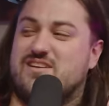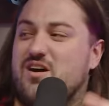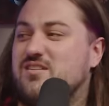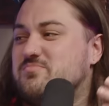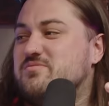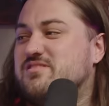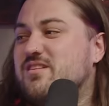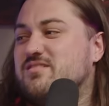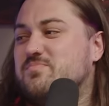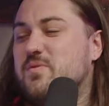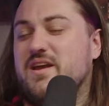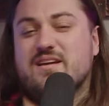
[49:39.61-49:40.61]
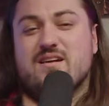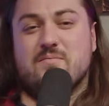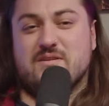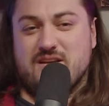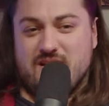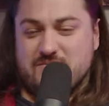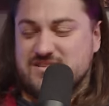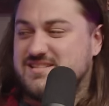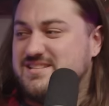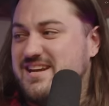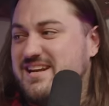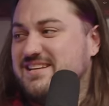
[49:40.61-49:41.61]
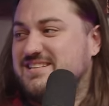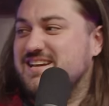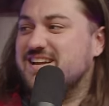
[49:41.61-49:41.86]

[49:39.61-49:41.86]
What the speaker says: calls me, starts picking on me, calling me Stink